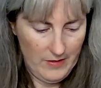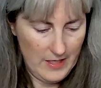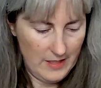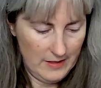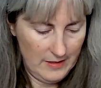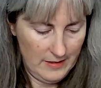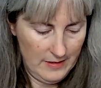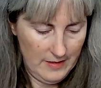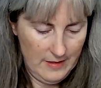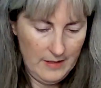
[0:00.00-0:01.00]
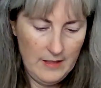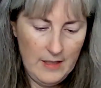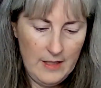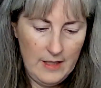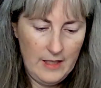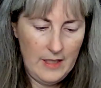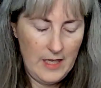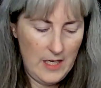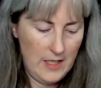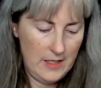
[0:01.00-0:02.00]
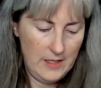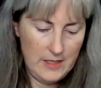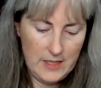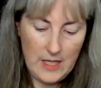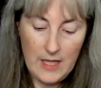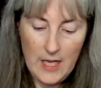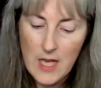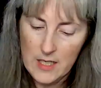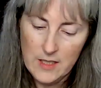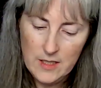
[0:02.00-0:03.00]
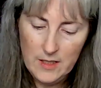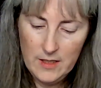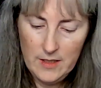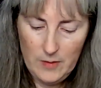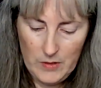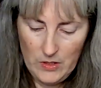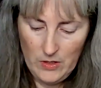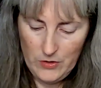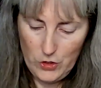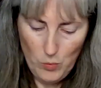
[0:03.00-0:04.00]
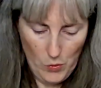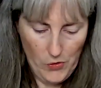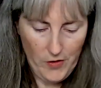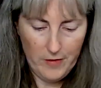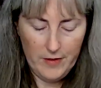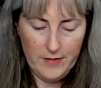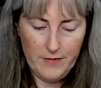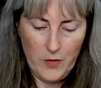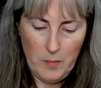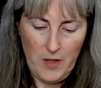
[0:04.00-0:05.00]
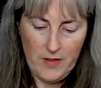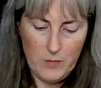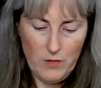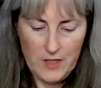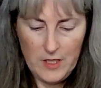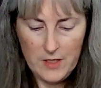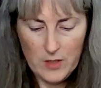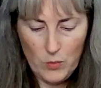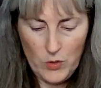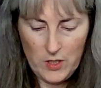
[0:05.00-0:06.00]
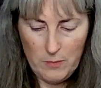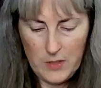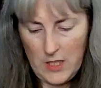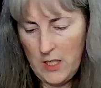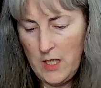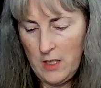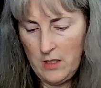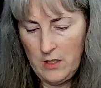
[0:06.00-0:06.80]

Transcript: Right. And then 2 more for the month of movies would be,